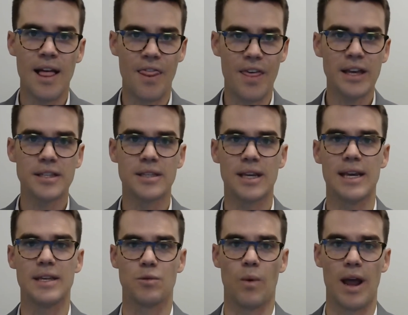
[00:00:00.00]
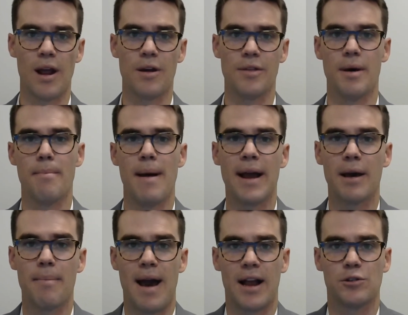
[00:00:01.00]
This is where the Mega
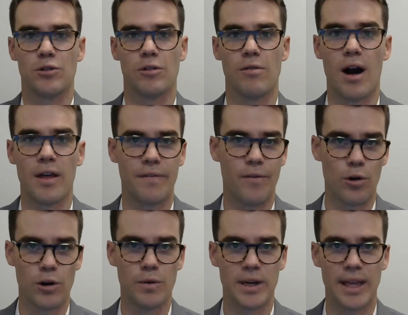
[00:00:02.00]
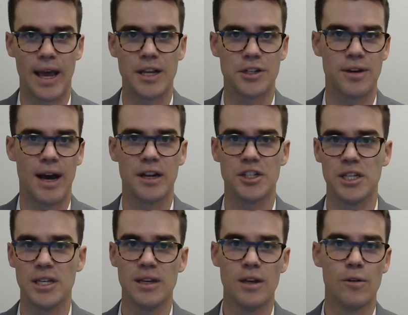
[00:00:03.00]
Backdoor Roth 401k
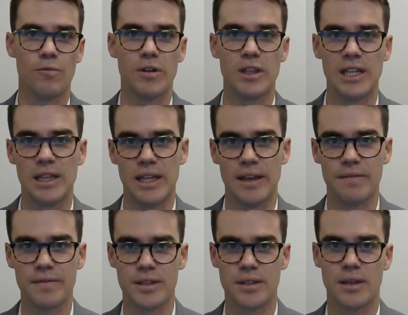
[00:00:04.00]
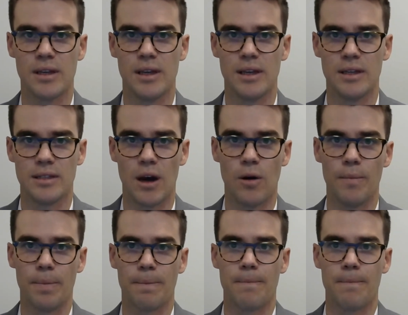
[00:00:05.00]
strategy really lives. So